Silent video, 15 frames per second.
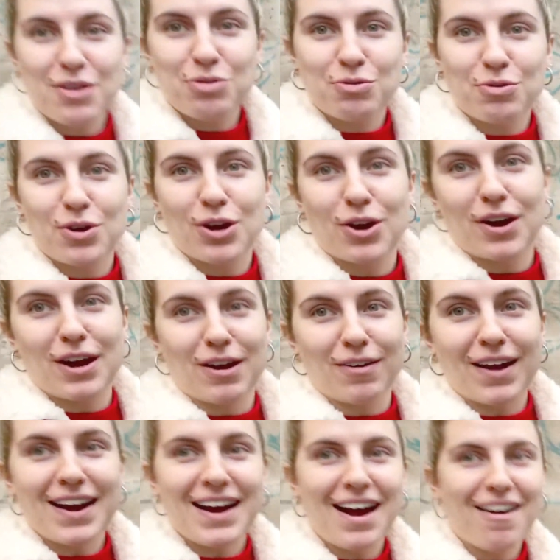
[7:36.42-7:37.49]
through her ear
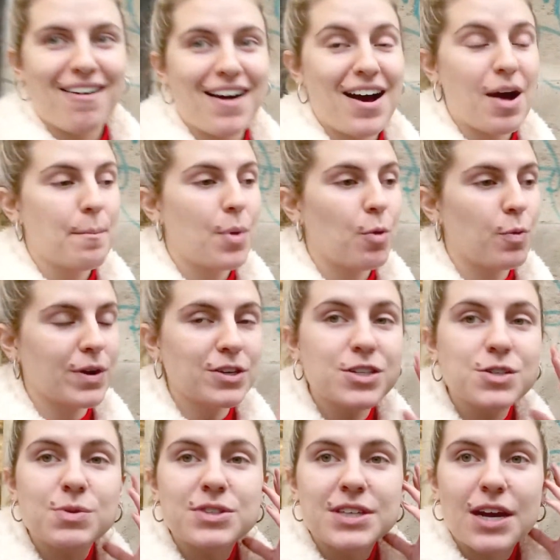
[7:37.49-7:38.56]
right now, but we
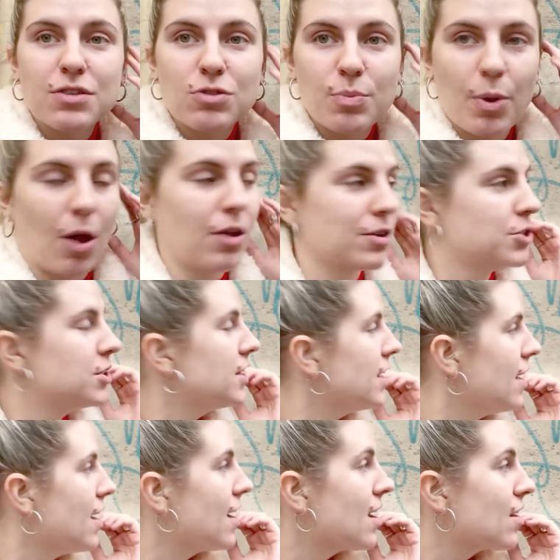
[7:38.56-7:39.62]
just went to Anthropologie.
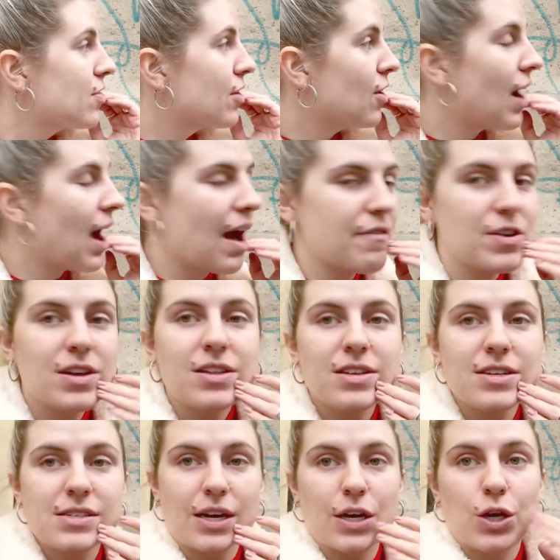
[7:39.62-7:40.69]
They're having
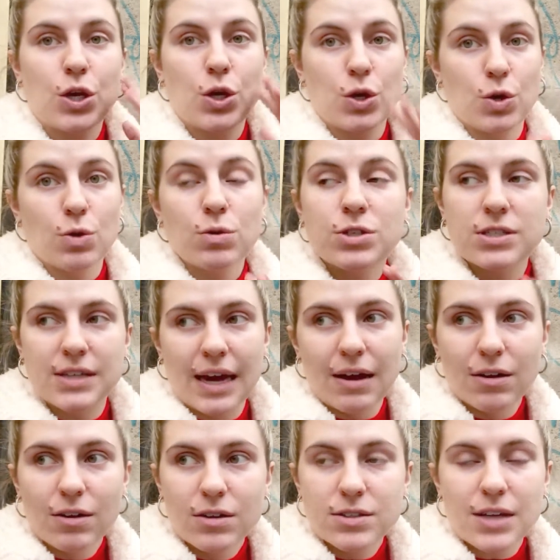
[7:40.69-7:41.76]
these huge
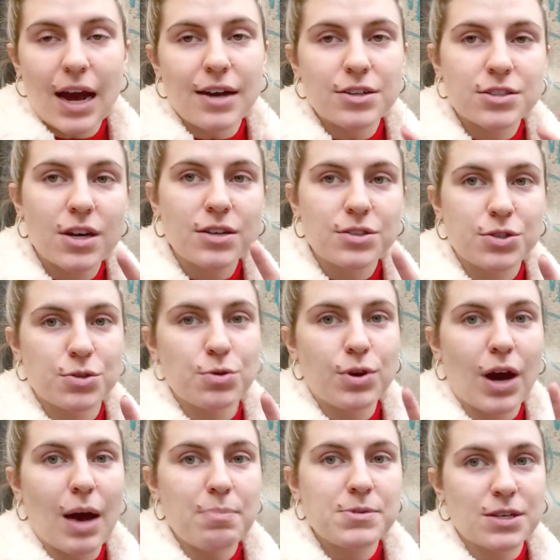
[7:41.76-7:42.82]
sales. I just got 2
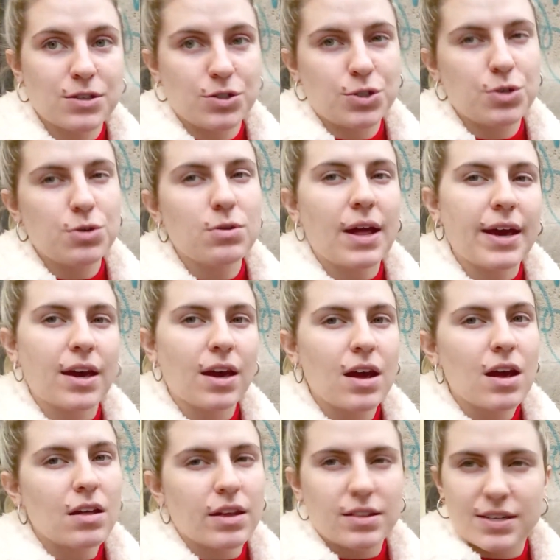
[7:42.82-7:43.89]
cups and 2
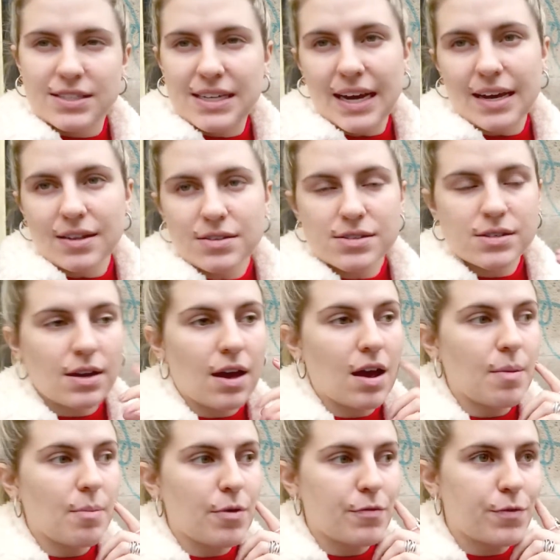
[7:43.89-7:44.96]
the tins
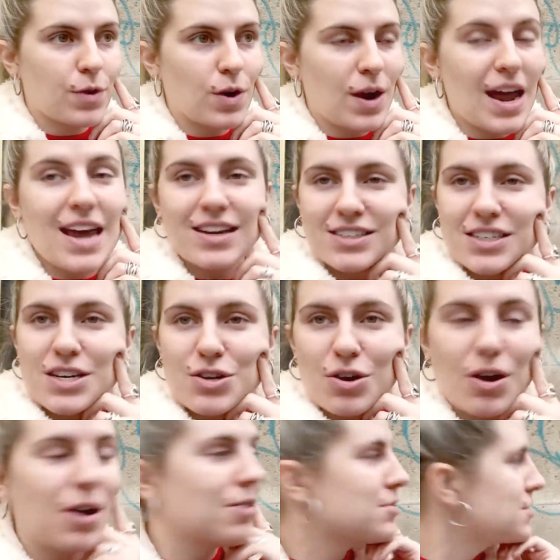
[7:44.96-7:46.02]
for 18
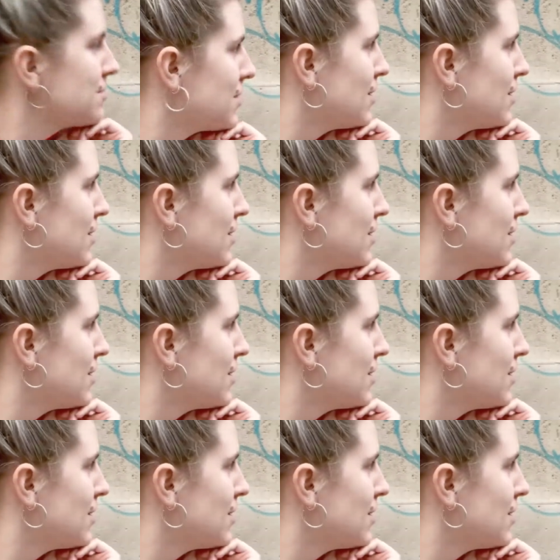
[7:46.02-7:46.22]
euros.